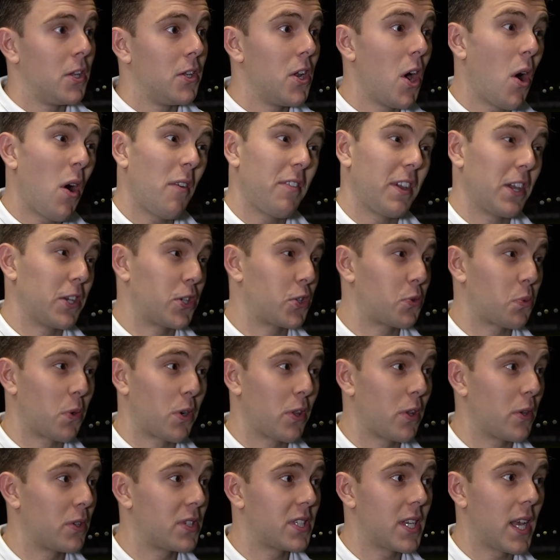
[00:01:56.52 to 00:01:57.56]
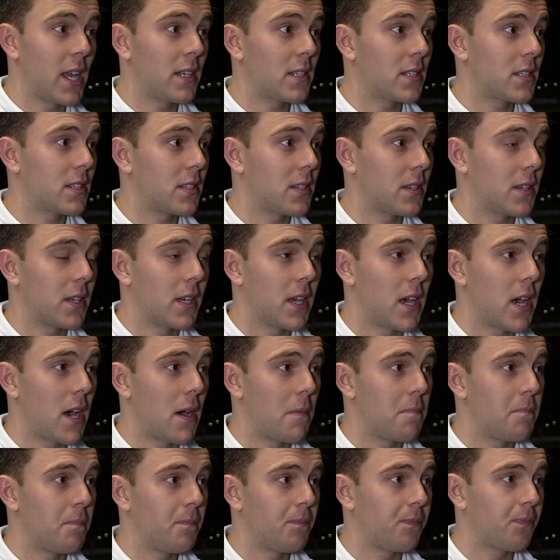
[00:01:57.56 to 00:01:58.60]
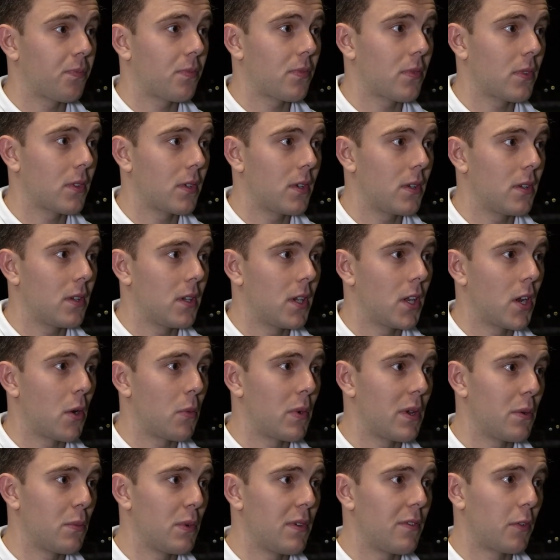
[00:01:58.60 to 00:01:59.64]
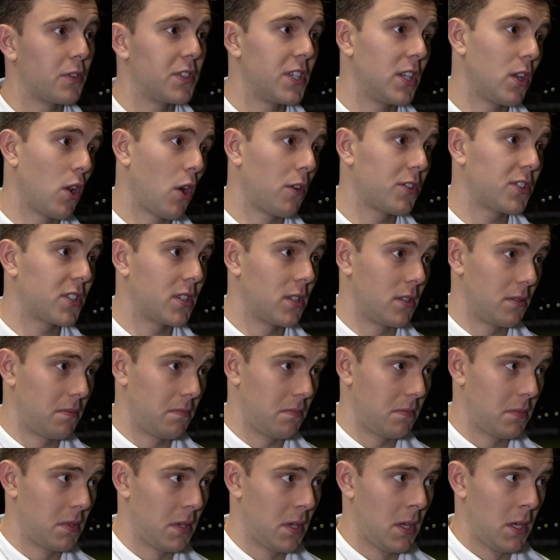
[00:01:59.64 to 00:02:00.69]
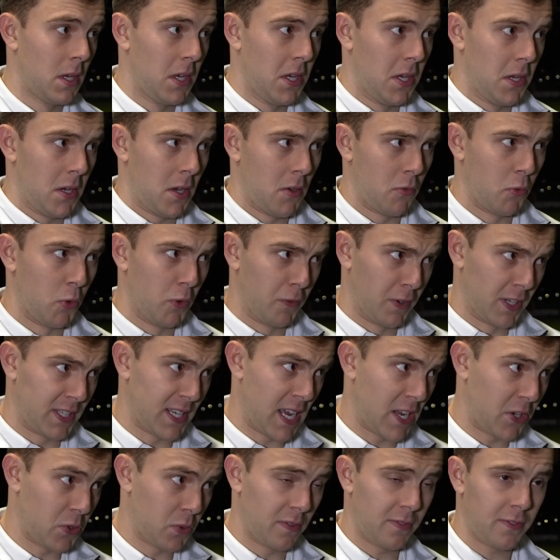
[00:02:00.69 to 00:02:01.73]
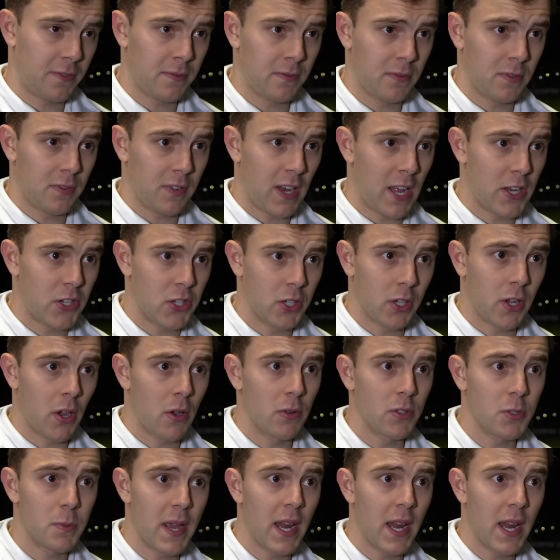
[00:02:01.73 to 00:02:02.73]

No, I think it's just one of those things. You know, we've obviously lost a ruthless edge with Fletch and Codes